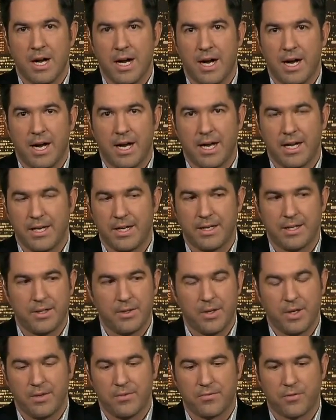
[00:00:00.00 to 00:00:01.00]

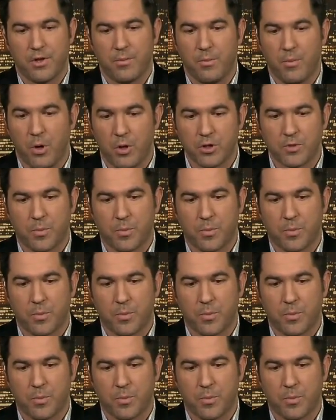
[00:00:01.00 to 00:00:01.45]
And for the most